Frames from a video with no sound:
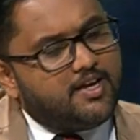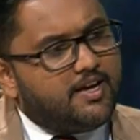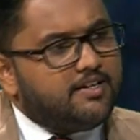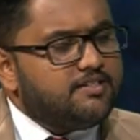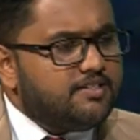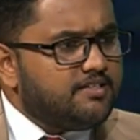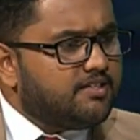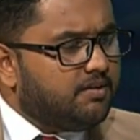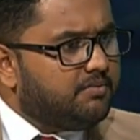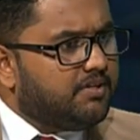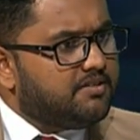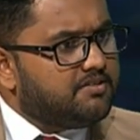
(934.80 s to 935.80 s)
And in
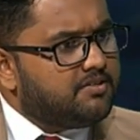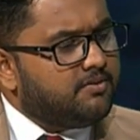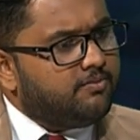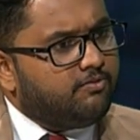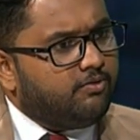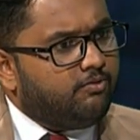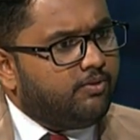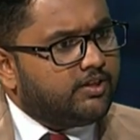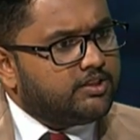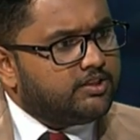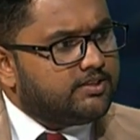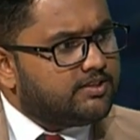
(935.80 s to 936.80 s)
some cases,
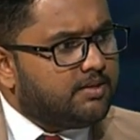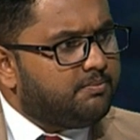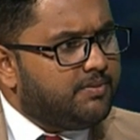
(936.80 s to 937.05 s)
what some